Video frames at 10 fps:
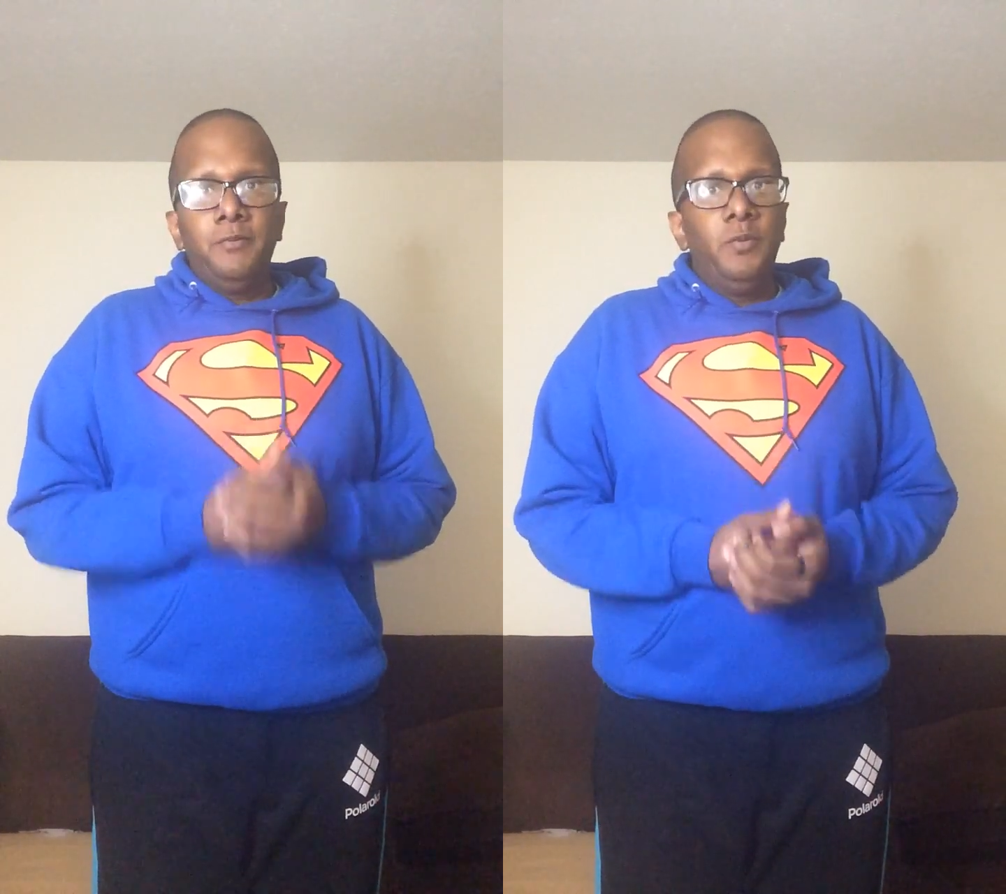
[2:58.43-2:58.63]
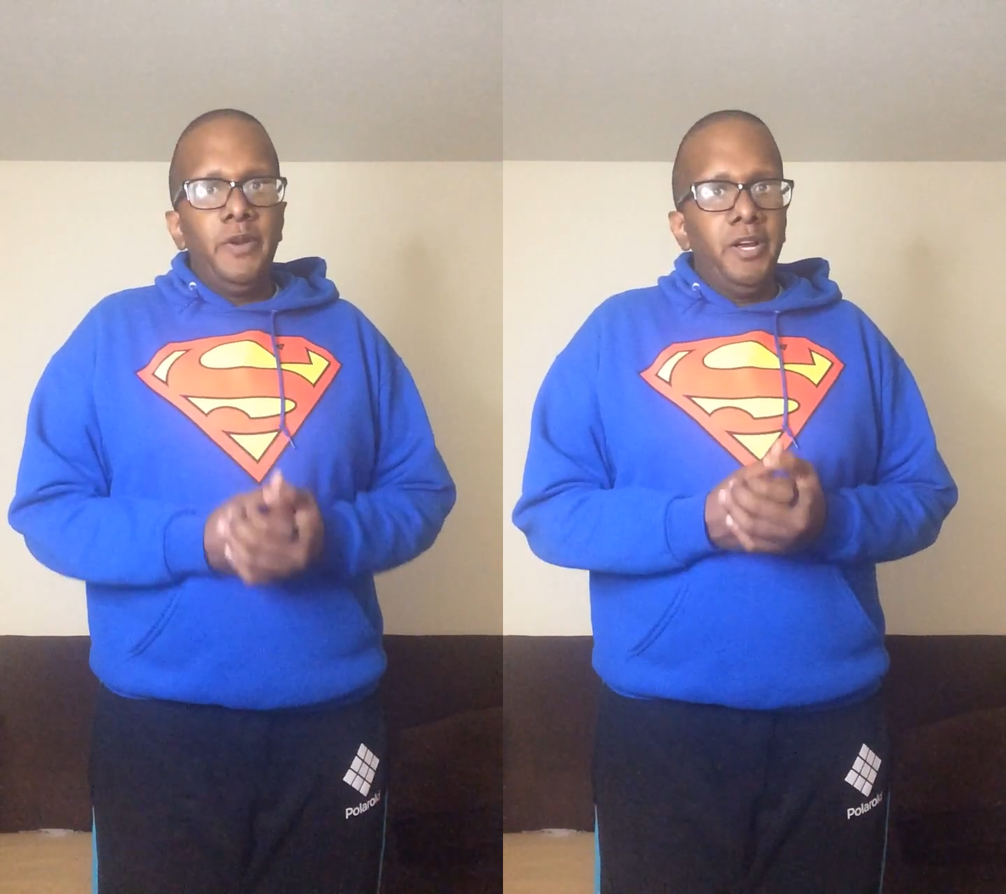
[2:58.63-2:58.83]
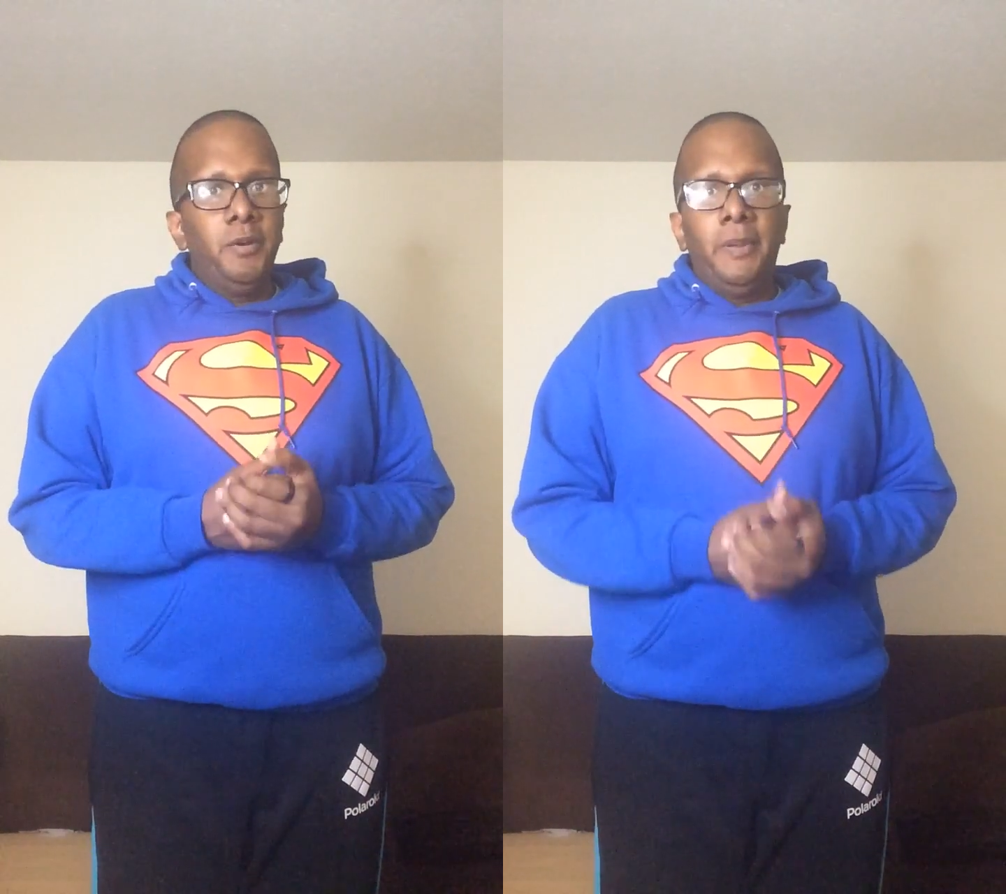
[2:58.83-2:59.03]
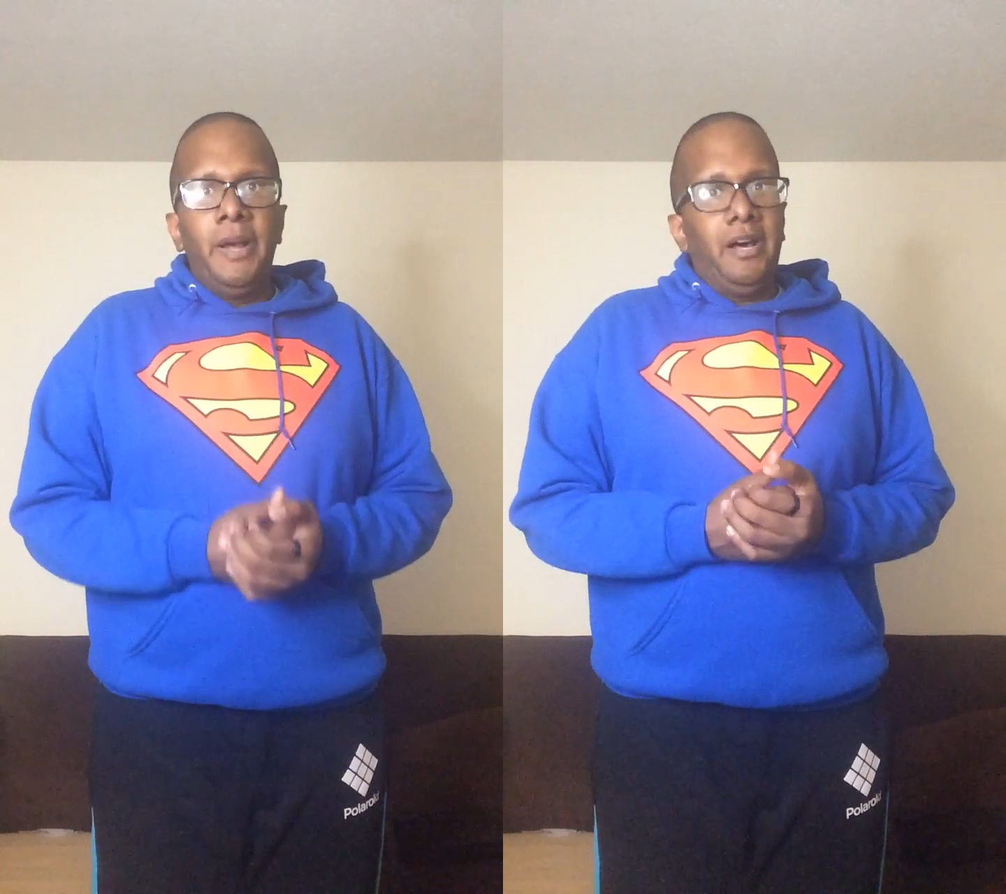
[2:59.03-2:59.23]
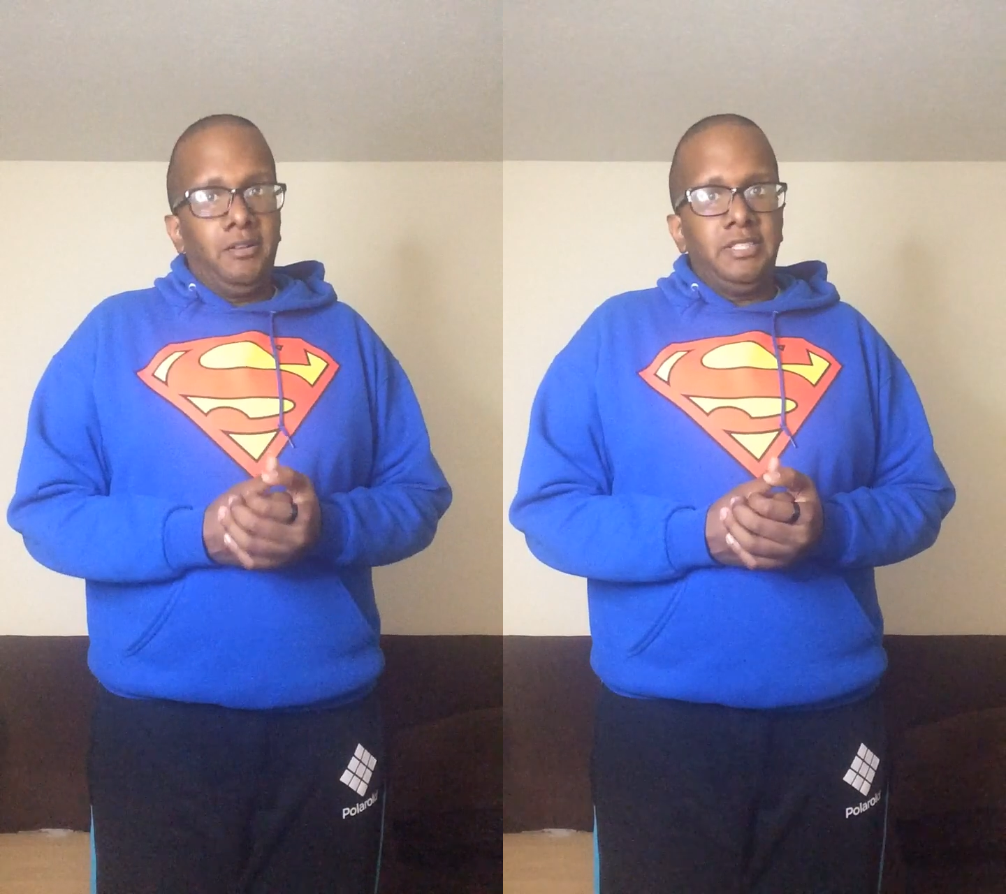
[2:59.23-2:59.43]
real
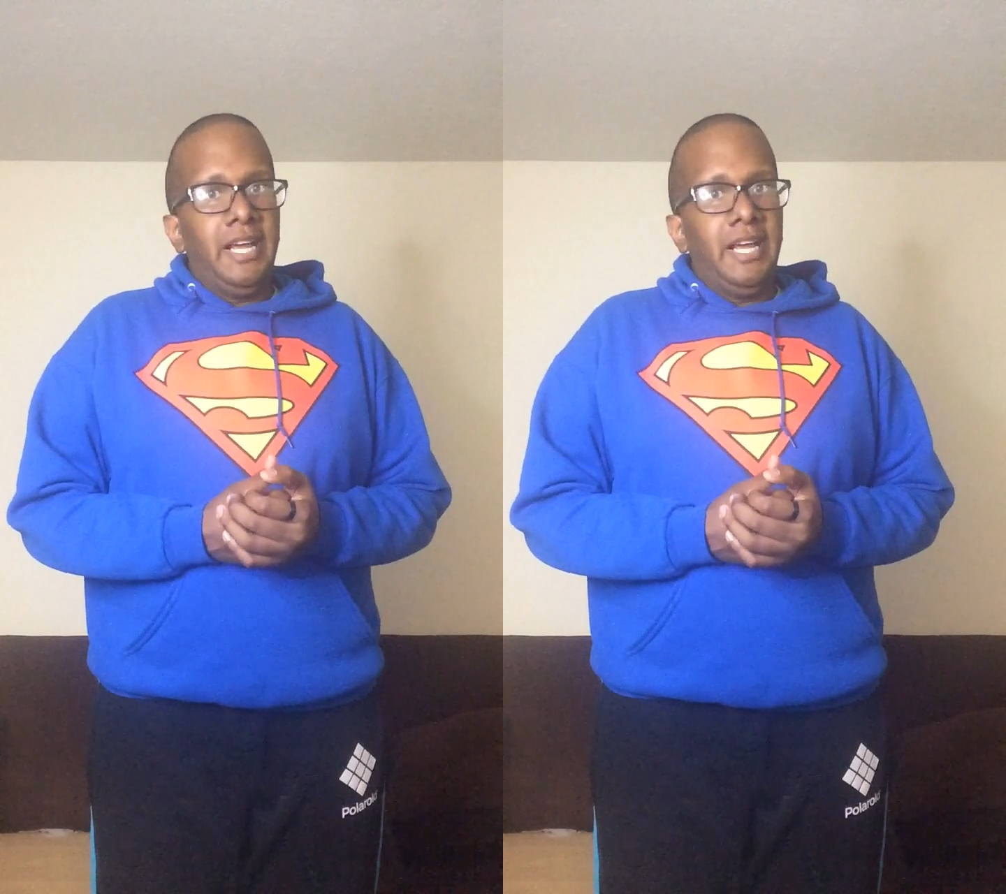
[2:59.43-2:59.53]
belt.